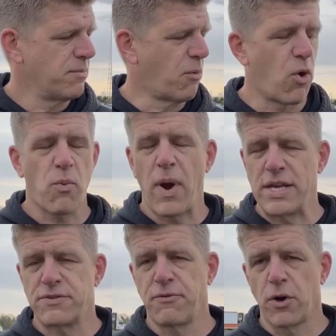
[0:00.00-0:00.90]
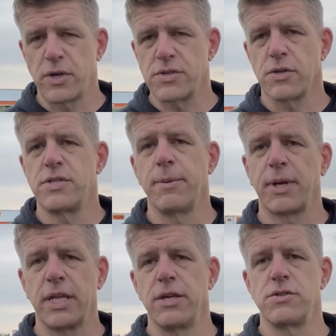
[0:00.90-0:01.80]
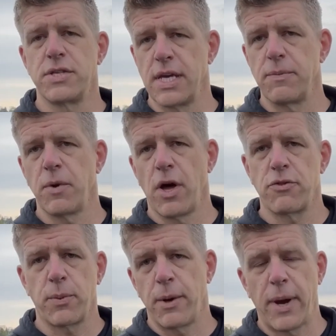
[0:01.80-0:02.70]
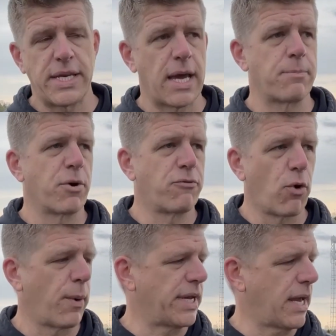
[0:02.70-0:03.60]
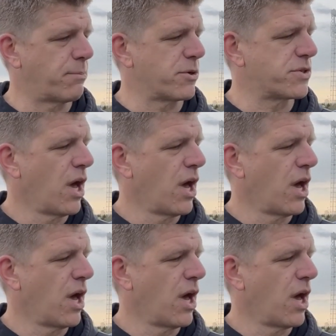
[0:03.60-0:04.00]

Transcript: more race focused, or typically you'd see a 3-way damper, 4-way dampers